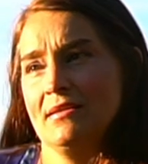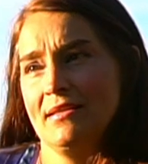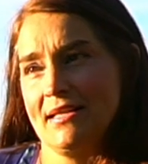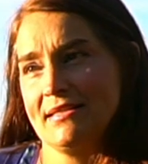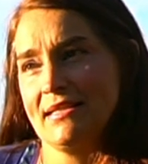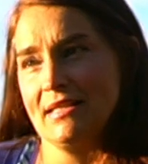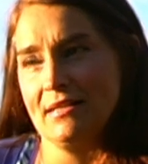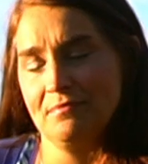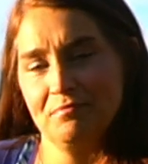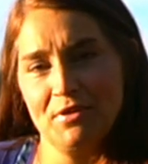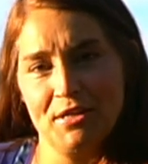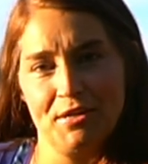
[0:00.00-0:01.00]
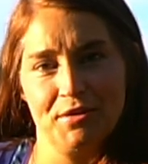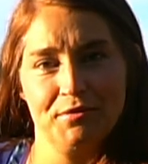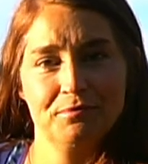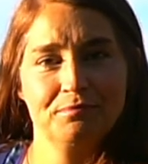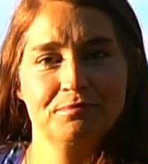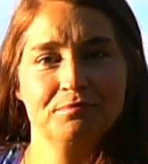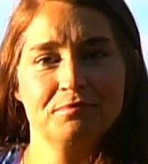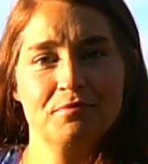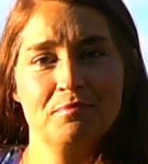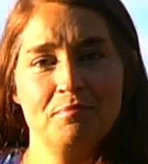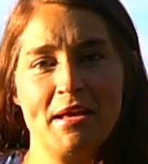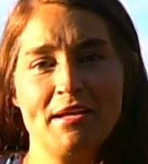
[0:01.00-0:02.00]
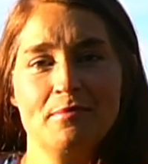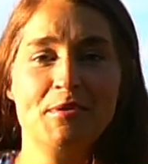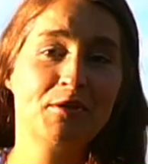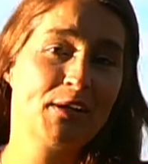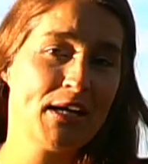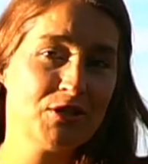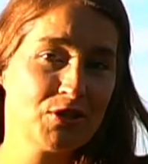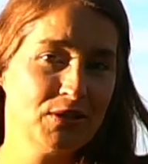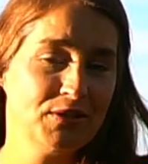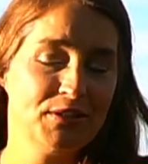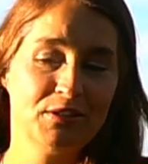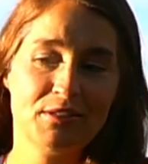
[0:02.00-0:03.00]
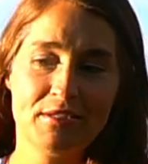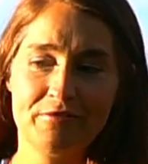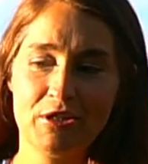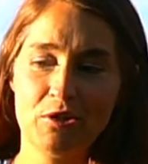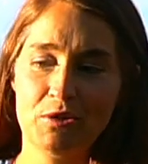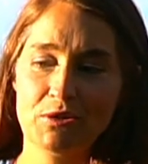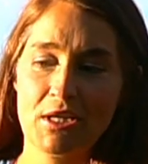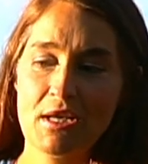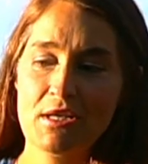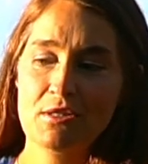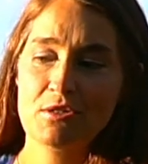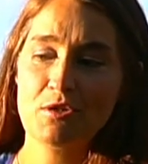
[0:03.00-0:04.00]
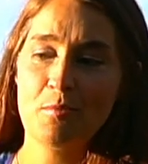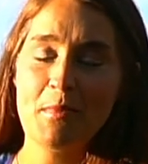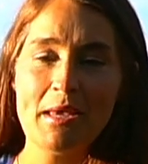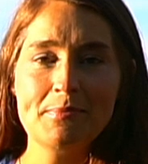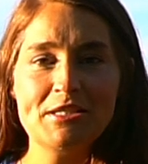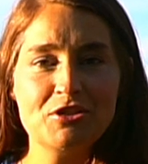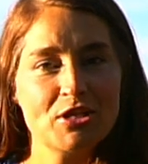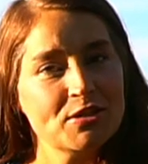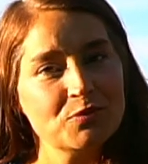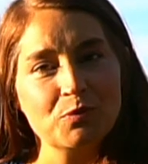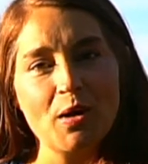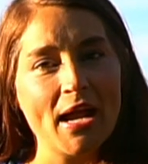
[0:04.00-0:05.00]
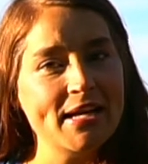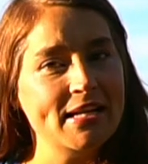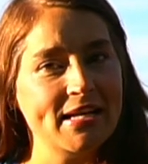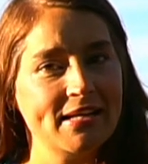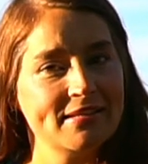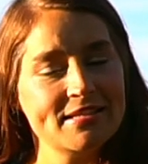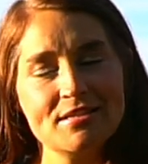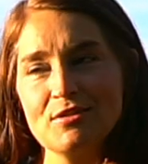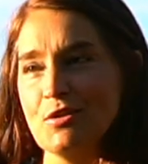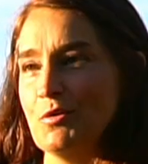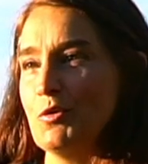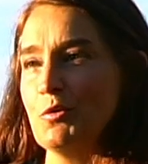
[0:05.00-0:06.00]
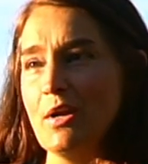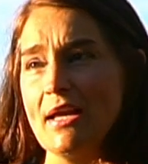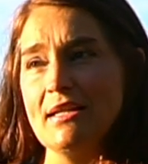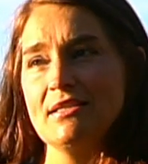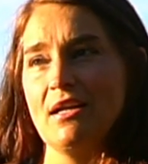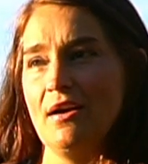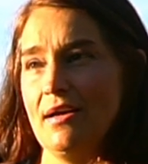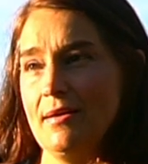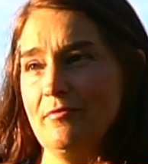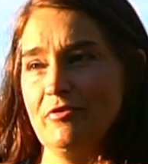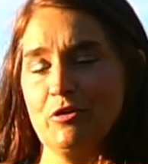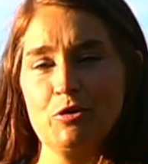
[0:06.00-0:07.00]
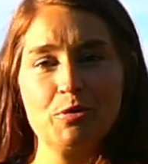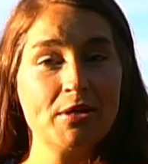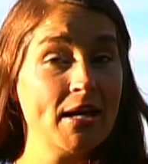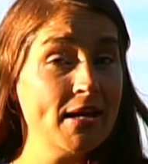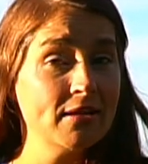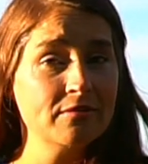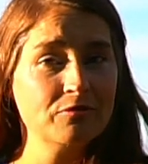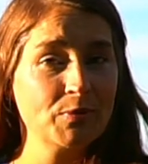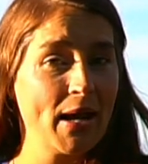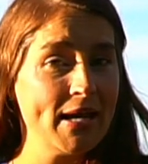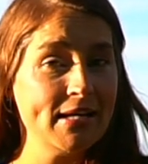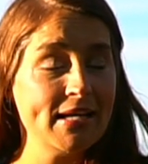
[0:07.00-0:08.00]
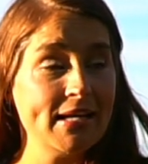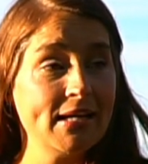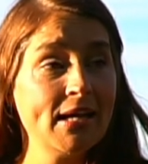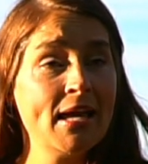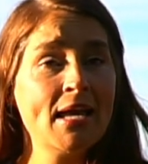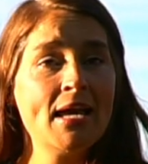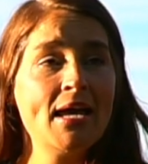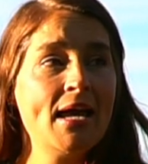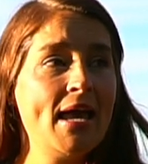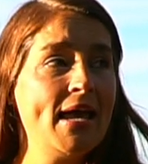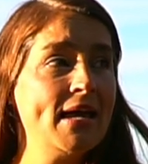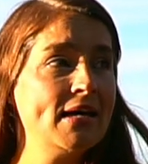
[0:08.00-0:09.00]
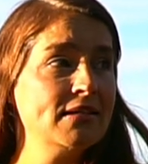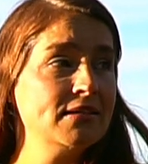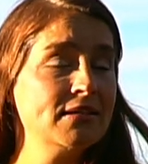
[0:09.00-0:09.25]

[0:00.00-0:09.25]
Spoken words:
that's gonna, make communication a little difficult. So maybe just writing. This is a great time for creative writing and